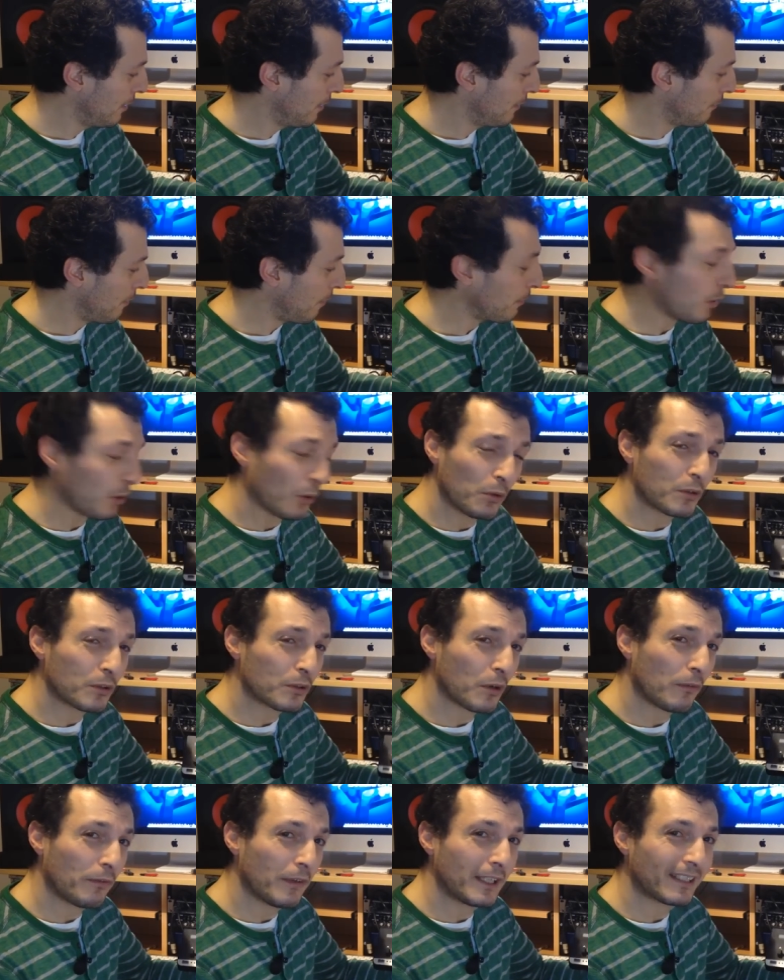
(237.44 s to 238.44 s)
from the
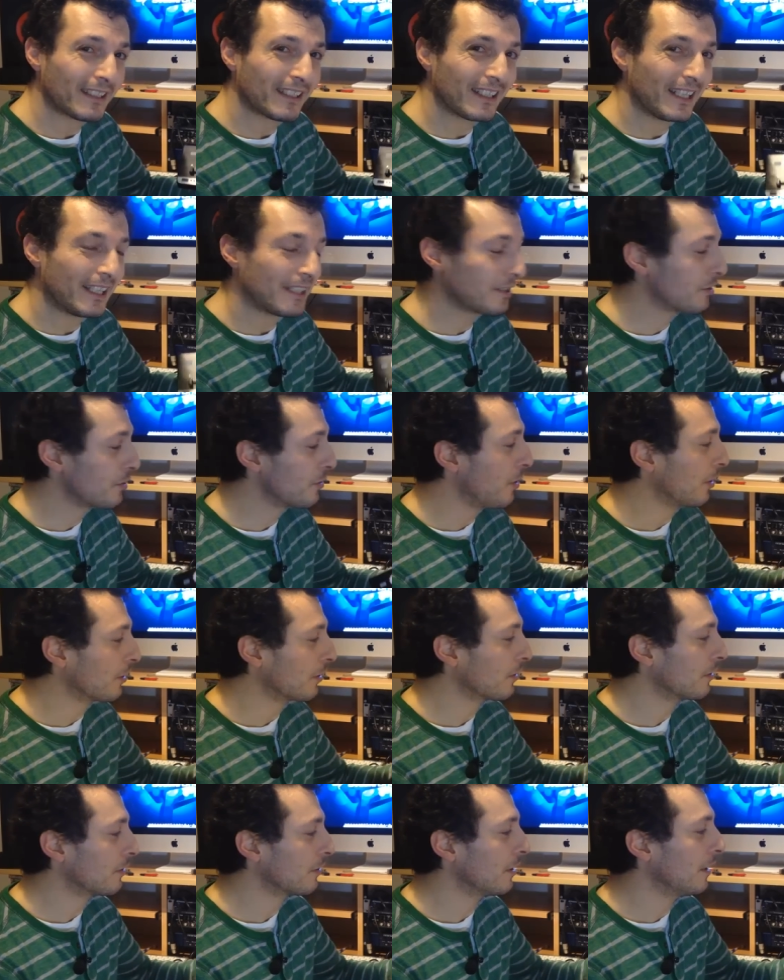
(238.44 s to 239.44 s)
looks of it, it's
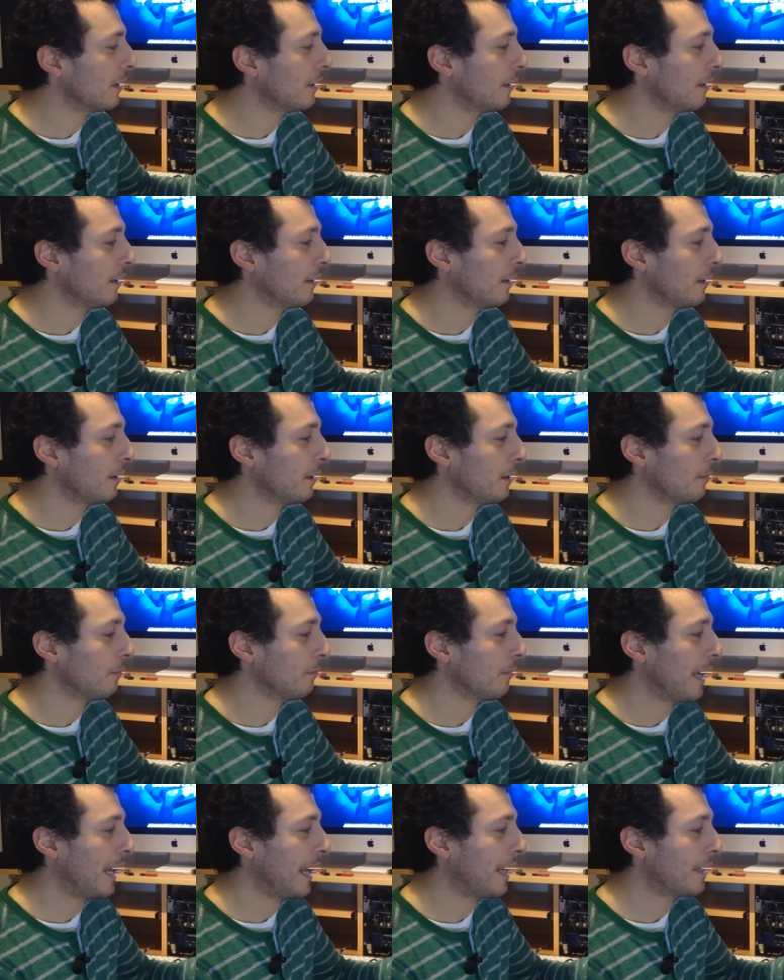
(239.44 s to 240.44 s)
not
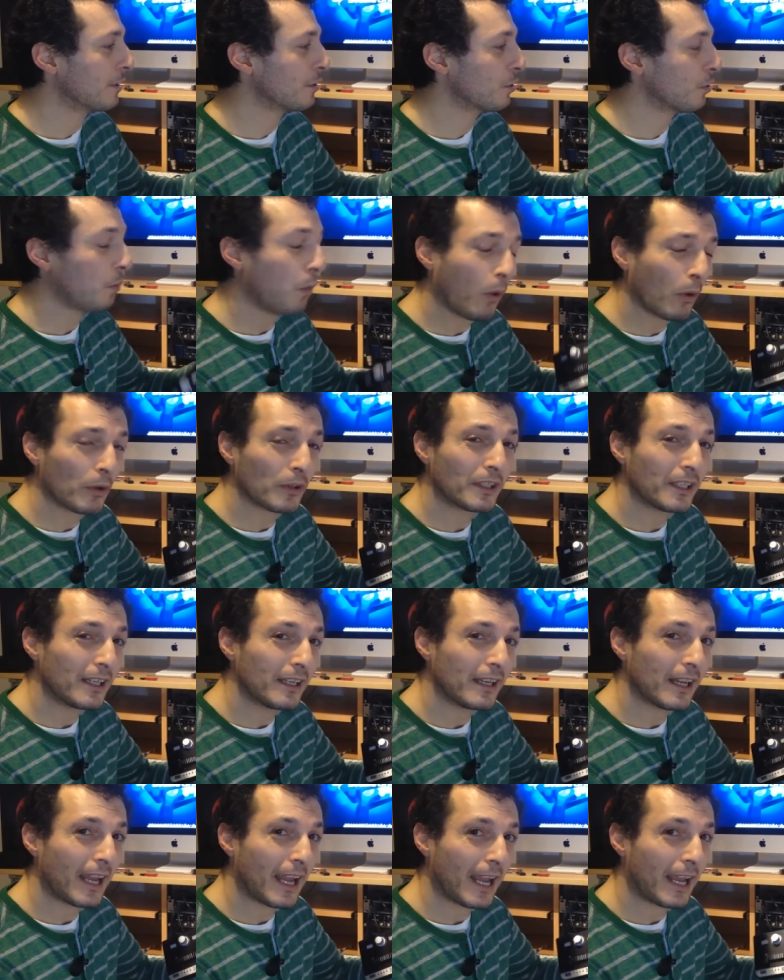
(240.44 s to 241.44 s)
as
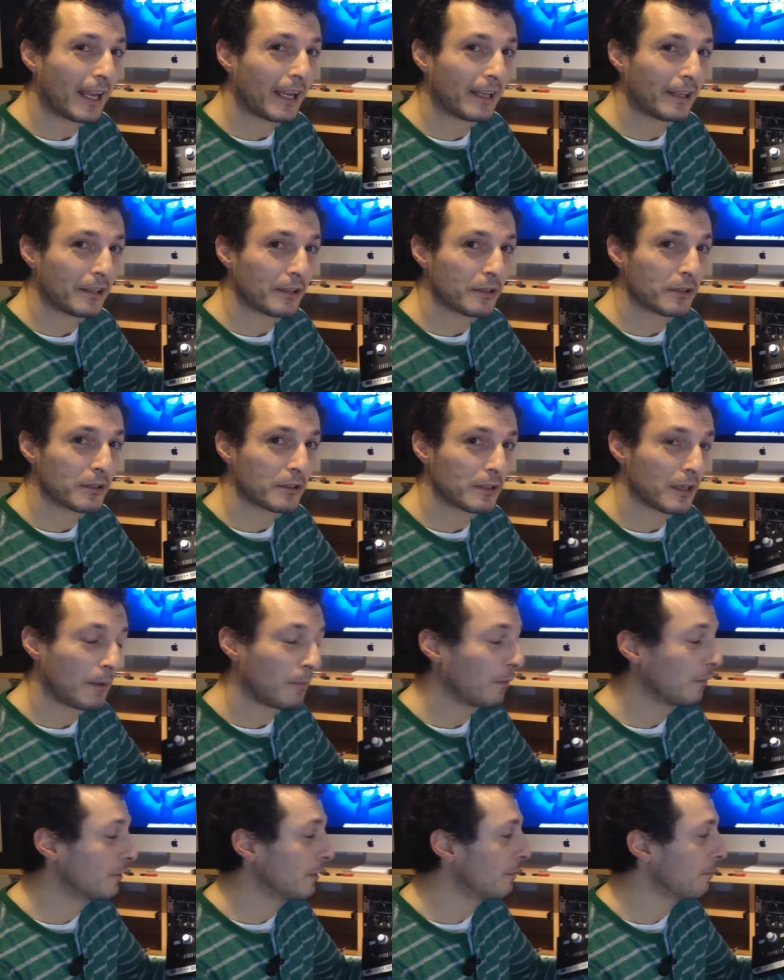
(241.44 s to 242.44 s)
quality as
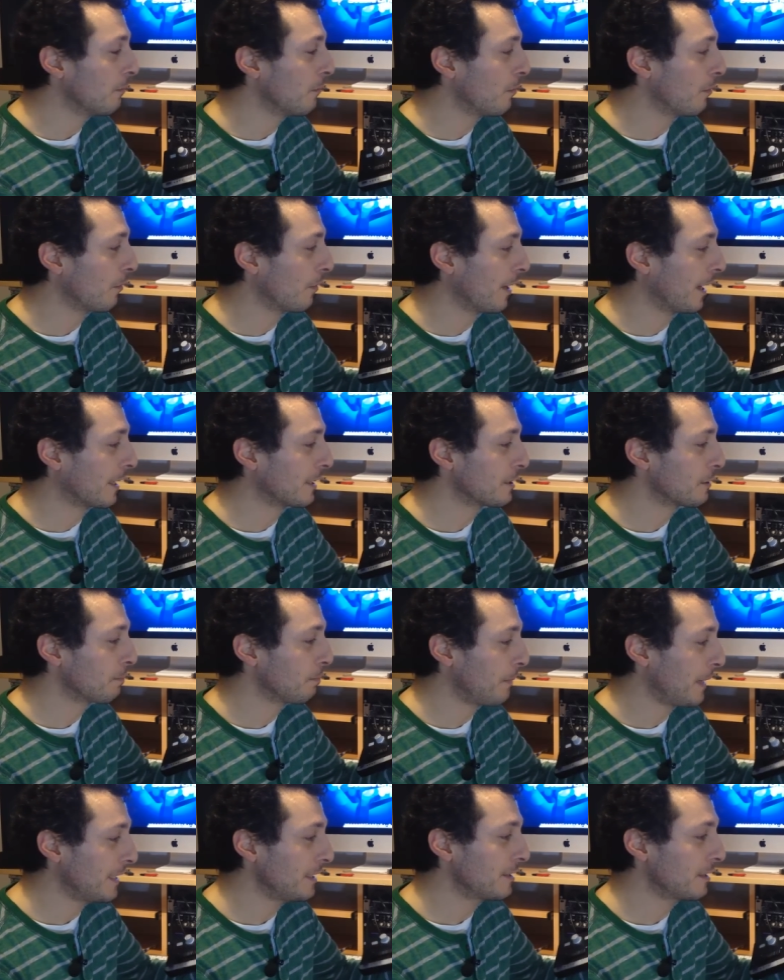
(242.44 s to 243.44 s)
some of the more
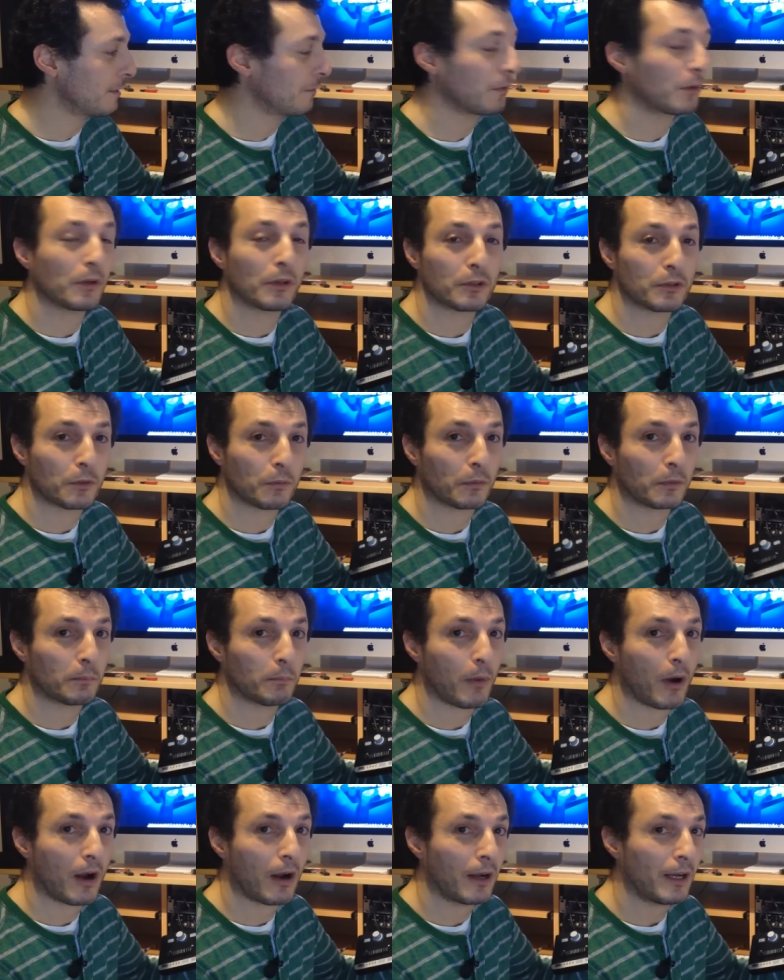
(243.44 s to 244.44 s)
expensive units you
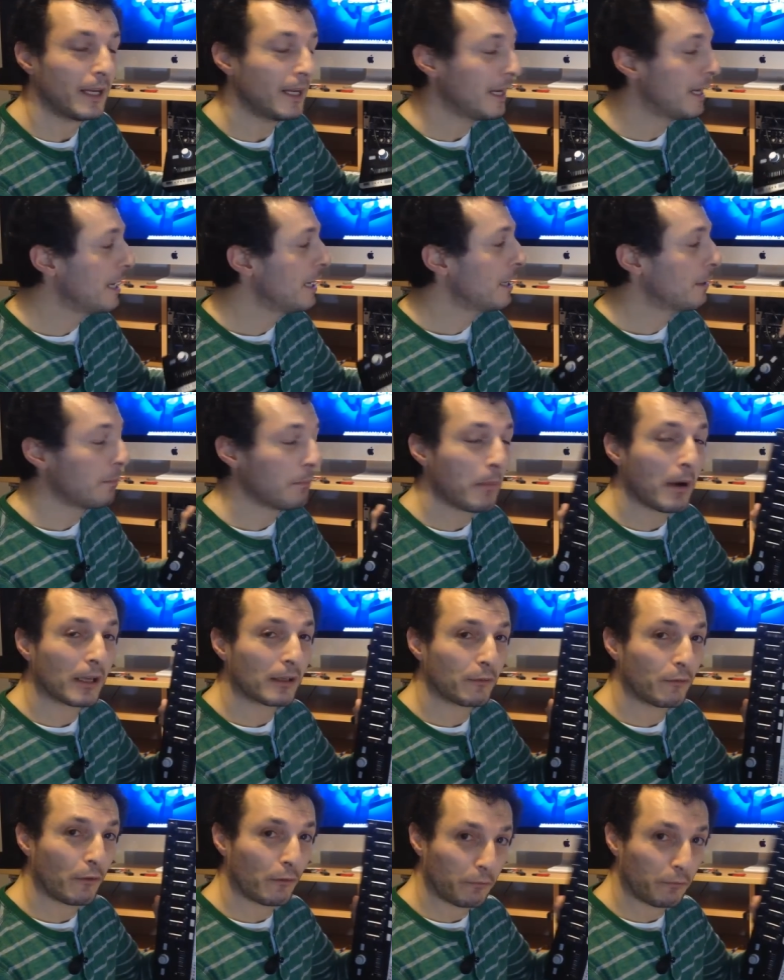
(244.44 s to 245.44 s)
would buy, but for